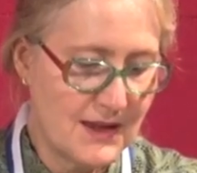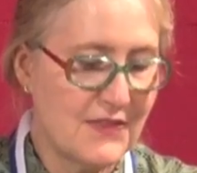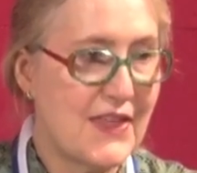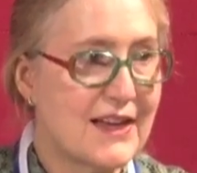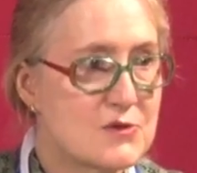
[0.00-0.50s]

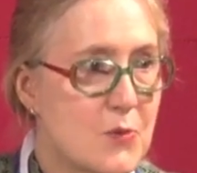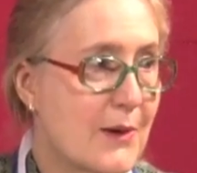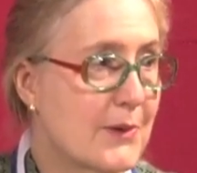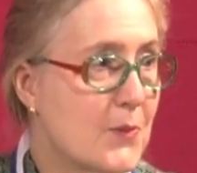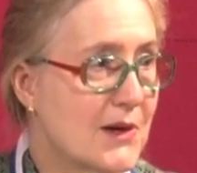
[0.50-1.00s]
That's why
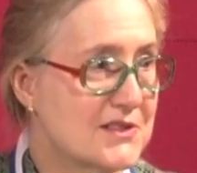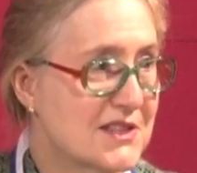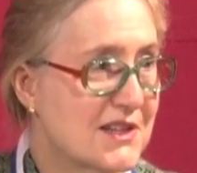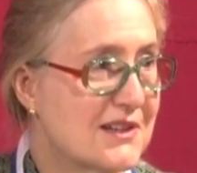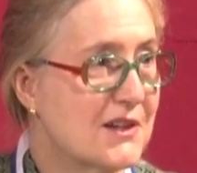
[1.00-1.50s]
we want
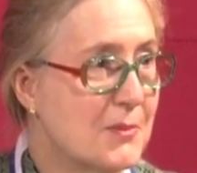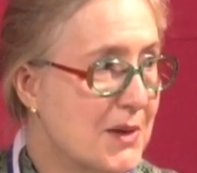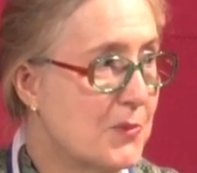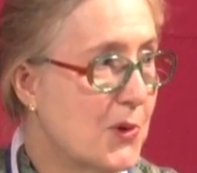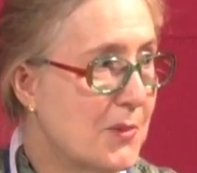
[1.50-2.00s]
to
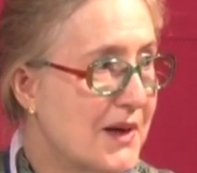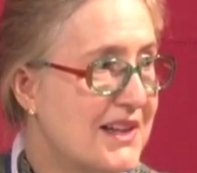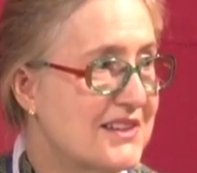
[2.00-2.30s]
commit more money.